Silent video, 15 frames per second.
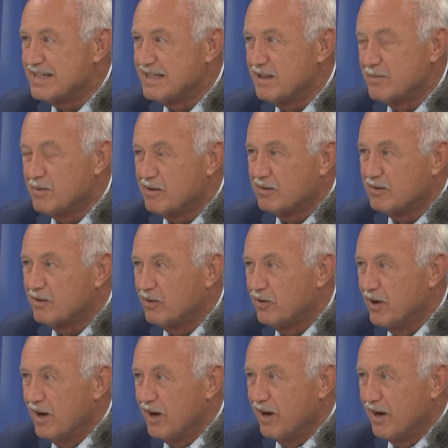So the
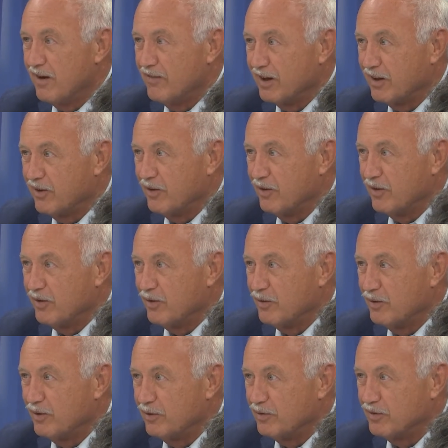change
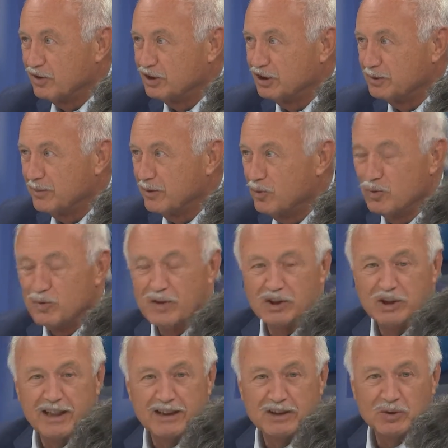
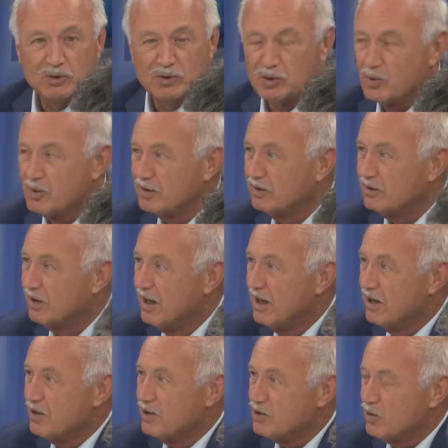happens
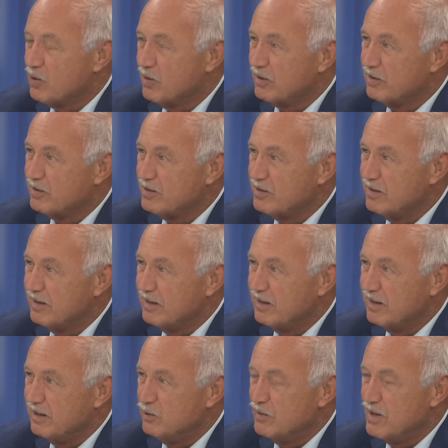easily with
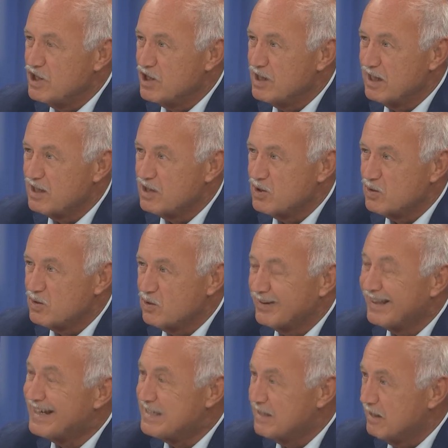the new
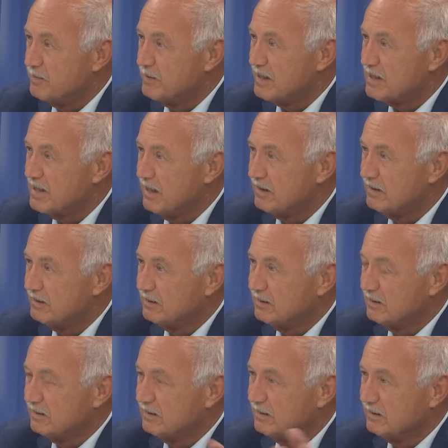generation. The new
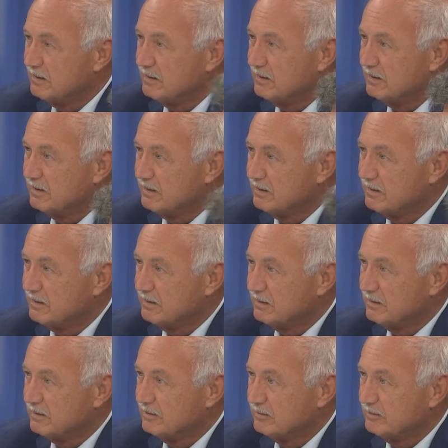generations are
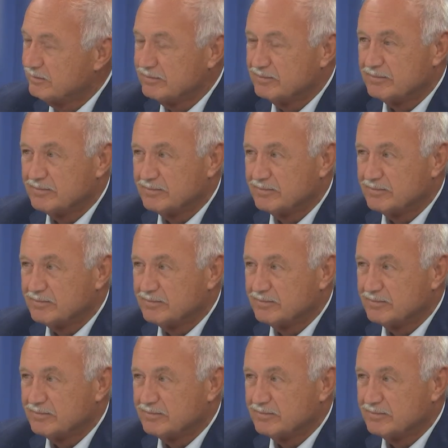very much